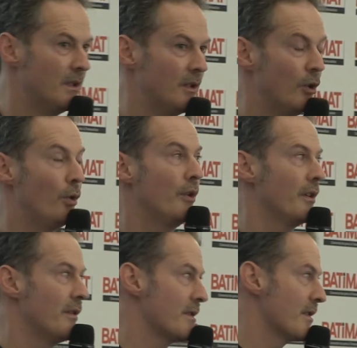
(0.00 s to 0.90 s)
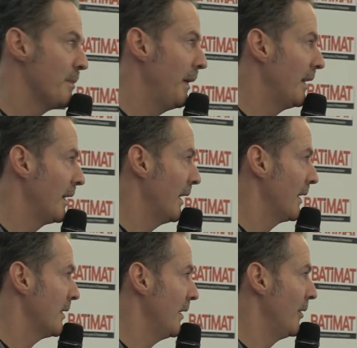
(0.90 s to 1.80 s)
lawyers are spending
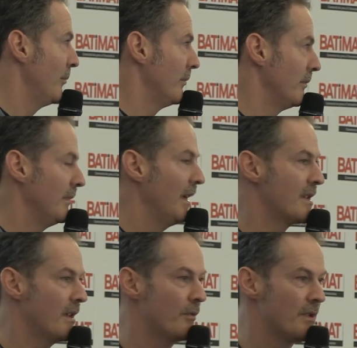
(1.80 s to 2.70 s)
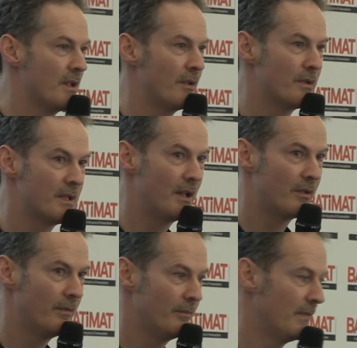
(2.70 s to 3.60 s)
that time, etc., etc.,
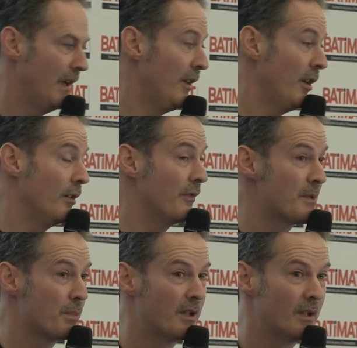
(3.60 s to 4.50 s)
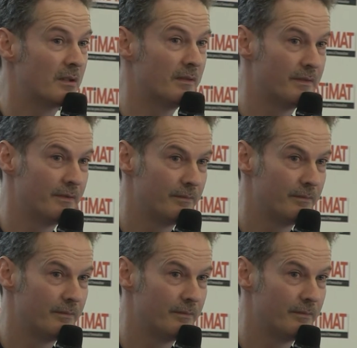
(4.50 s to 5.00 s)
etc. And none of it's productive.